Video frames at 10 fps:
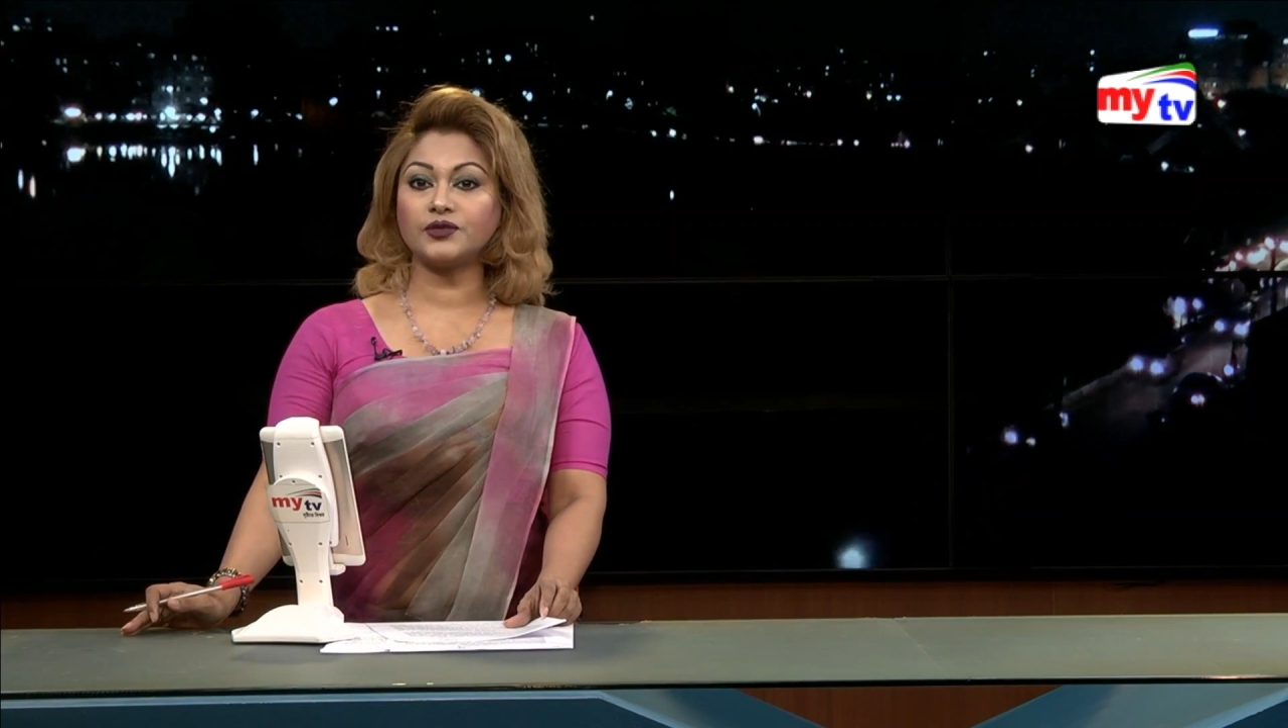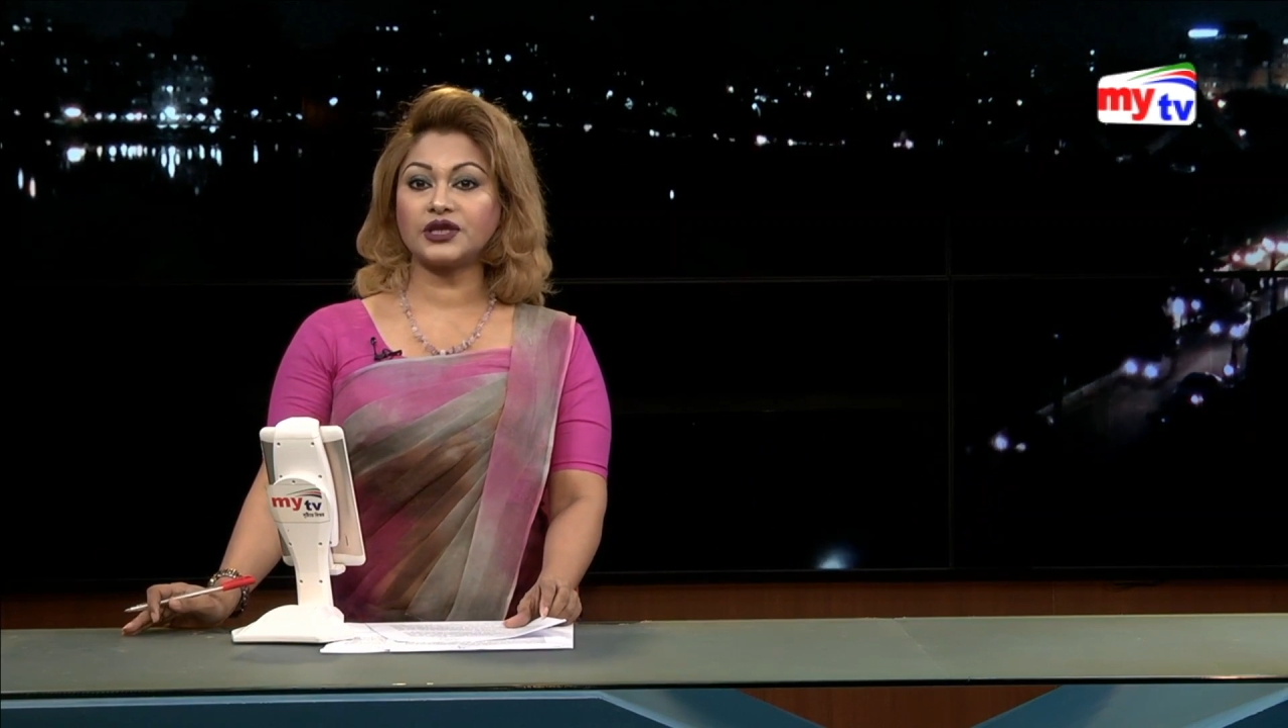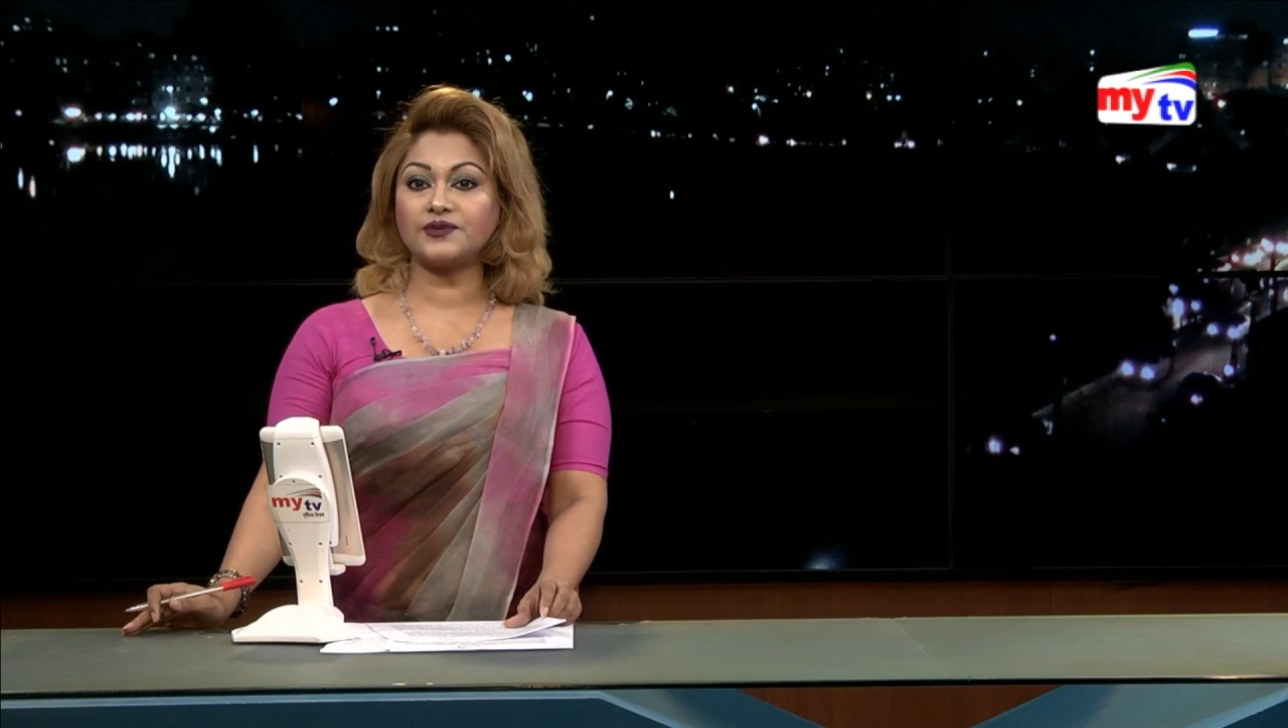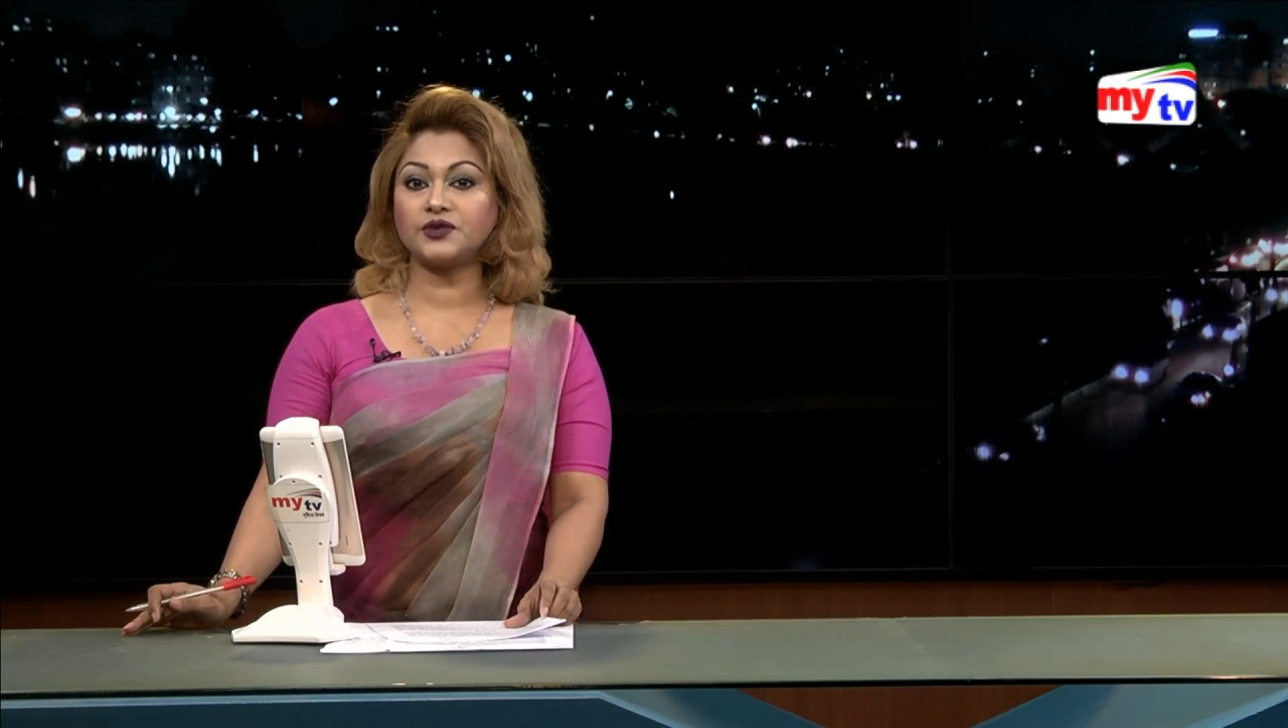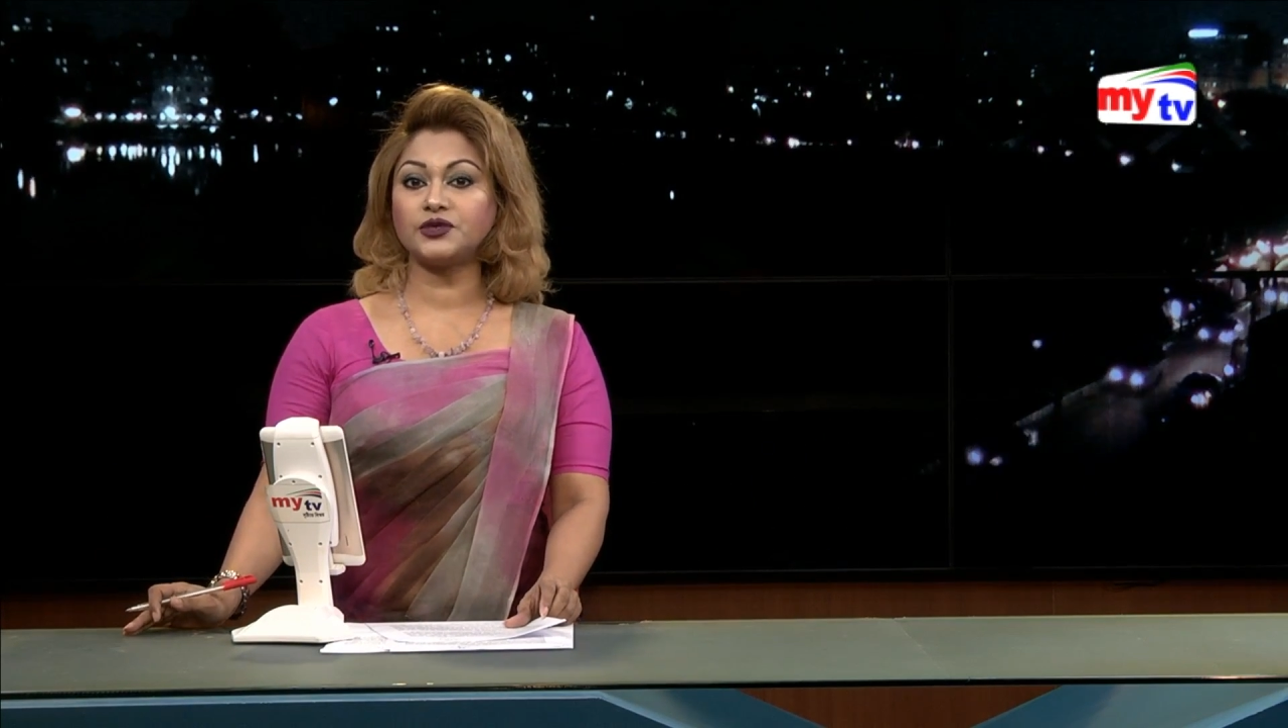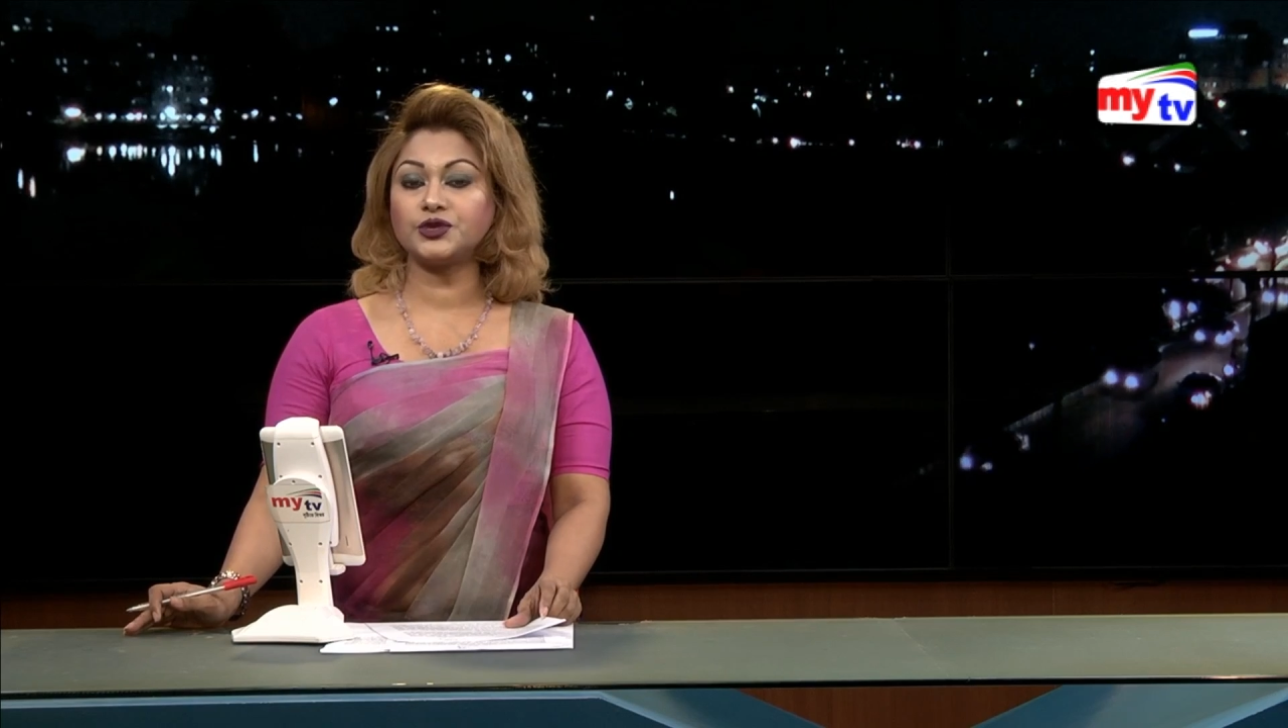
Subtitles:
September